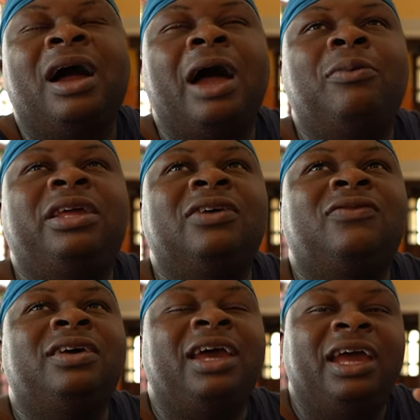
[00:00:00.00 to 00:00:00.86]
I would
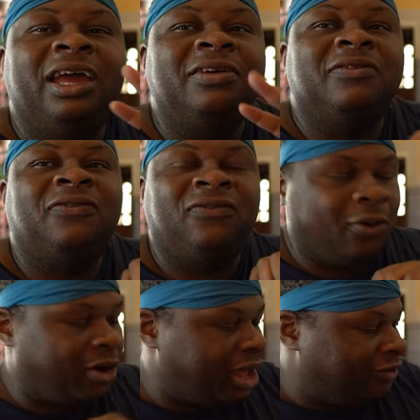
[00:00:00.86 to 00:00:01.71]
give it a
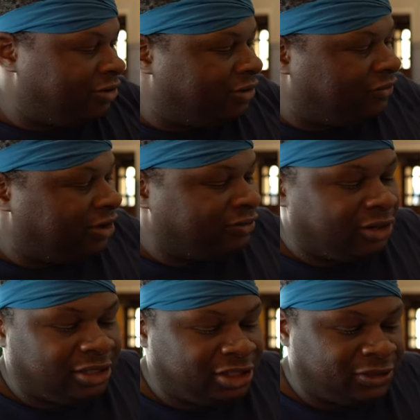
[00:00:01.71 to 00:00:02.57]
four and a half out of five
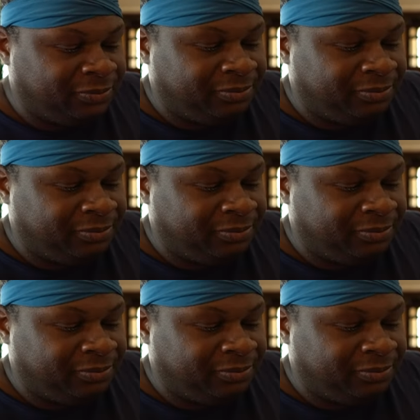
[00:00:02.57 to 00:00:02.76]
plus.